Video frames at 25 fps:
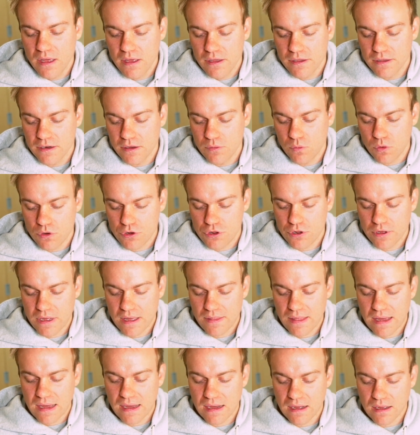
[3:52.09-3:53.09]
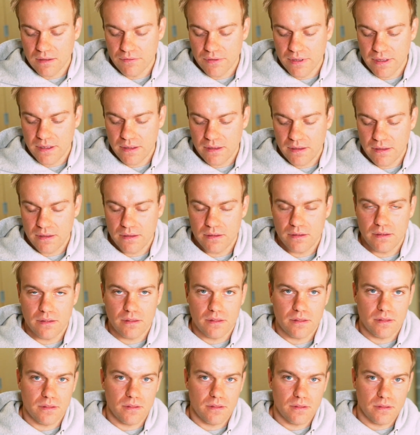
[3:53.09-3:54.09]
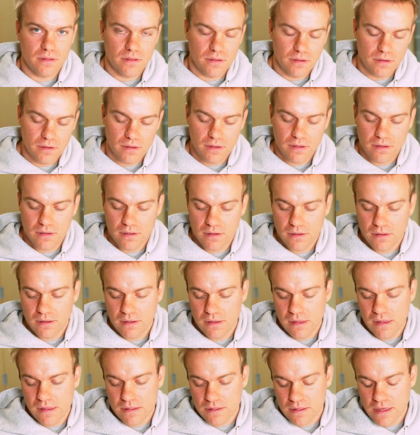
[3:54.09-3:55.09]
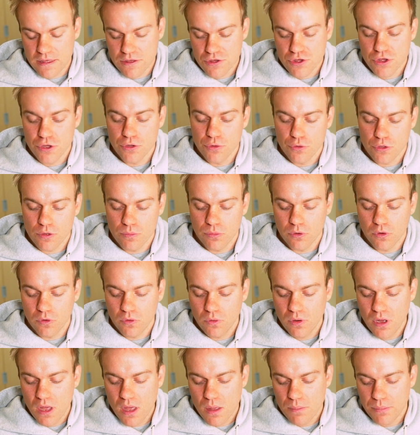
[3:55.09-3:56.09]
once you get the hang of it, it's usable,